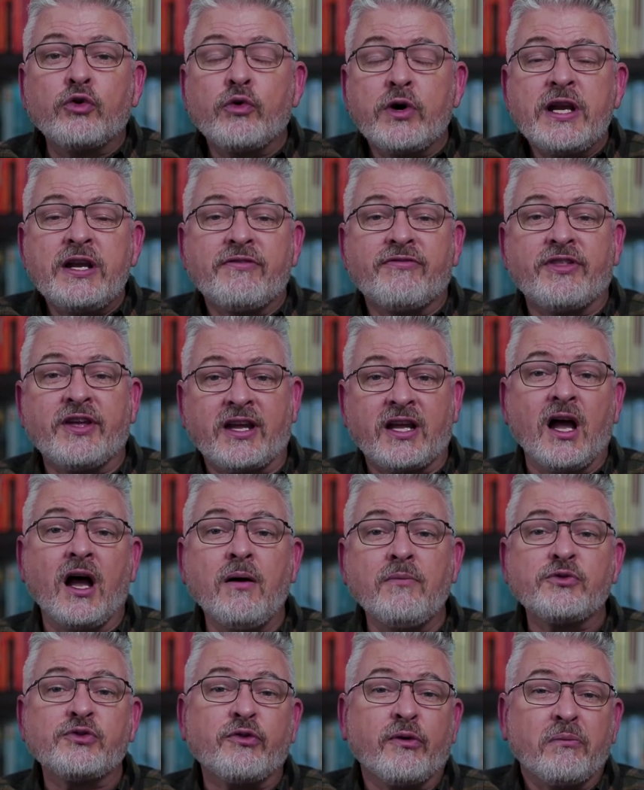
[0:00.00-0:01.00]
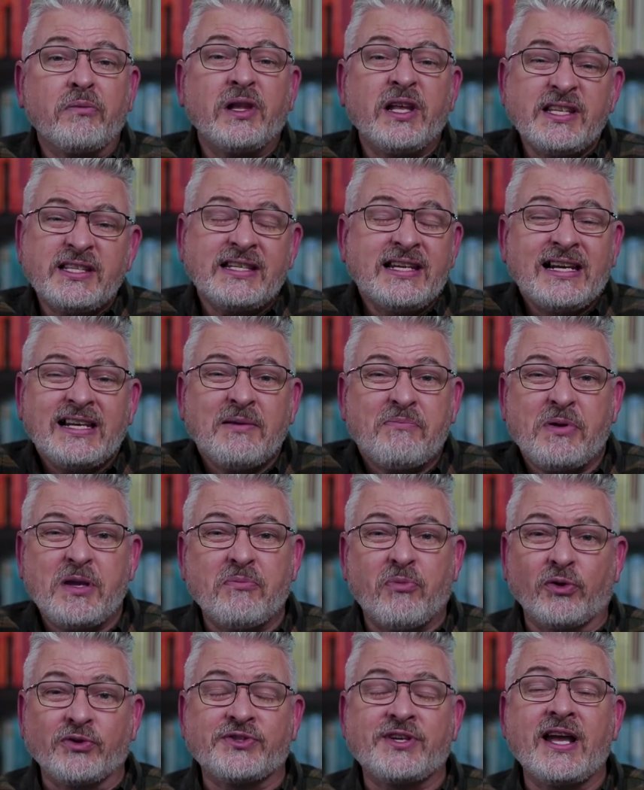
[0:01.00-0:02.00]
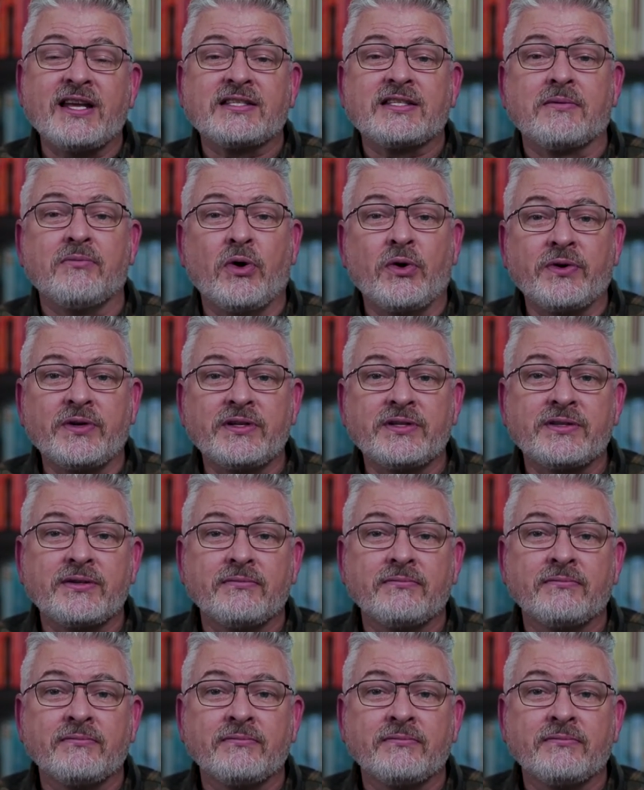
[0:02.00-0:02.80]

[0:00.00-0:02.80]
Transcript: grief that comes from listening to people's testimonies.